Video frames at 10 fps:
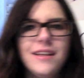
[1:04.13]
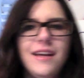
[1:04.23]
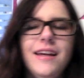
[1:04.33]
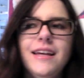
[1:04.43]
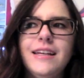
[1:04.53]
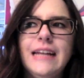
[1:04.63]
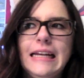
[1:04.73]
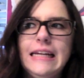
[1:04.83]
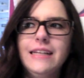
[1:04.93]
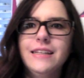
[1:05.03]
It
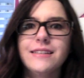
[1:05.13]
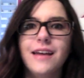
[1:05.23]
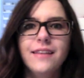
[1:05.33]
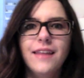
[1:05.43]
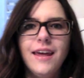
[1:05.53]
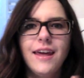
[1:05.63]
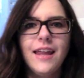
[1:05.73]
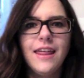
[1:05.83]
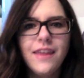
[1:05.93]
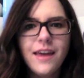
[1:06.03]
is unlike
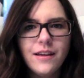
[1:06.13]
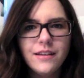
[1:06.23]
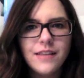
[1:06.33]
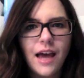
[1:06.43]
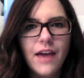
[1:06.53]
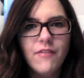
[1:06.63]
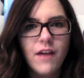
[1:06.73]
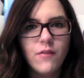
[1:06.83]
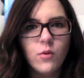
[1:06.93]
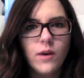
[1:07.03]
anything else I have
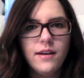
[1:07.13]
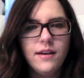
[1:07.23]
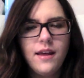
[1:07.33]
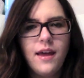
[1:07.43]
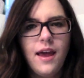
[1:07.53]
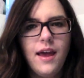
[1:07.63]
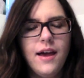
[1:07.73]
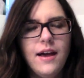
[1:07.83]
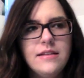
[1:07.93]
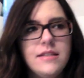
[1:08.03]
ever written,
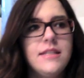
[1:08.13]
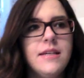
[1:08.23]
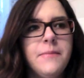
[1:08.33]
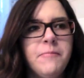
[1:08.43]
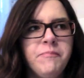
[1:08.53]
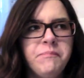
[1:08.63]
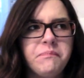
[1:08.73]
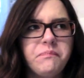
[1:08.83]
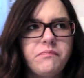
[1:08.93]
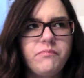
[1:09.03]
and
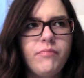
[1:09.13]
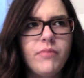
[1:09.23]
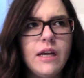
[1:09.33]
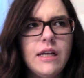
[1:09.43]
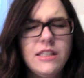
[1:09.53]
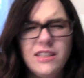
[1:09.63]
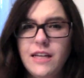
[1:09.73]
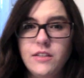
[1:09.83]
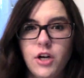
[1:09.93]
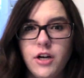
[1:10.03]
it's a lot
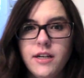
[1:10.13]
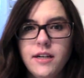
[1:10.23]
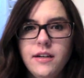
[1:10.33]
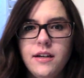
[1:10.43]
darker.